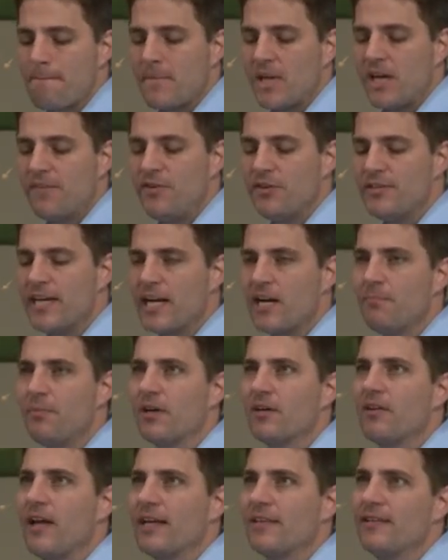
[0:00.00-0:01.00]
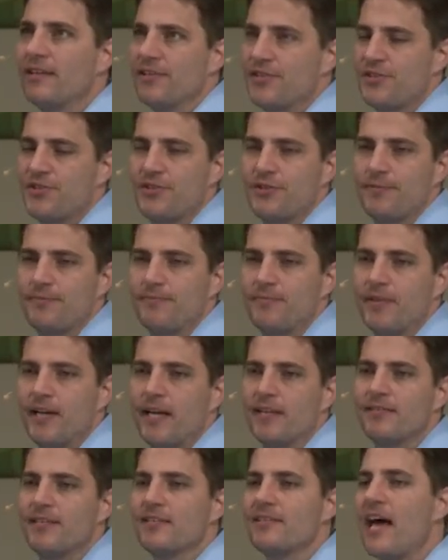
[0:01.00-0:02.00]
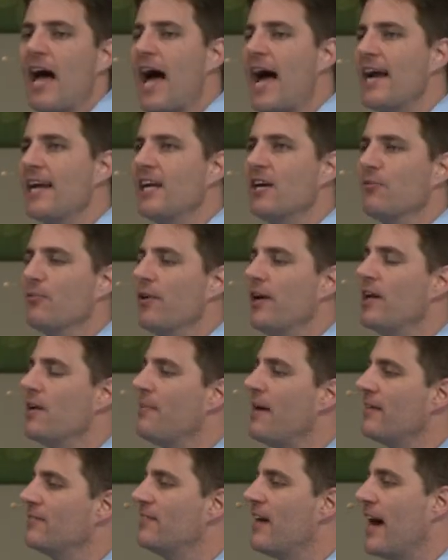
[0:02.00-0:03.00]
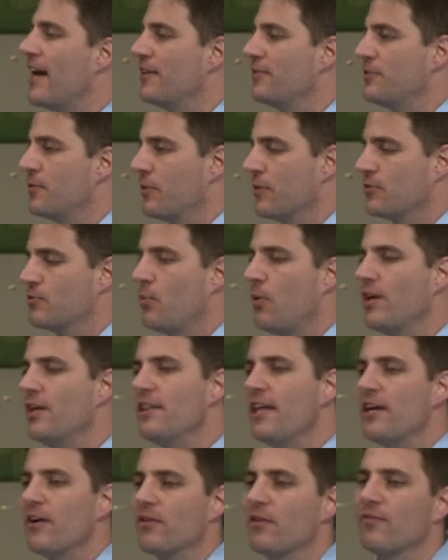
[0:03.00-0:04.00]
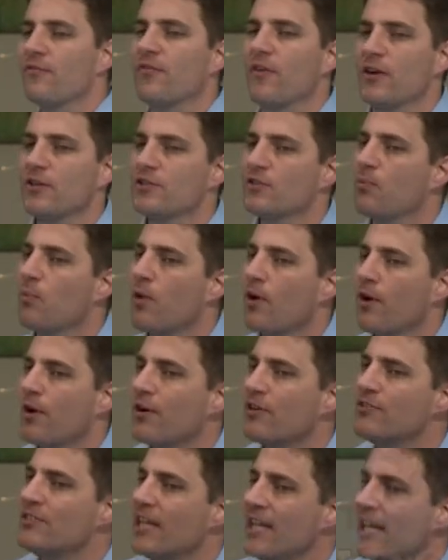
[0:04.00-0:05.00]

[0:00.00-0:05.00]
if you take a book like this, it says, I can read about dinosaurs. What do you think are the first words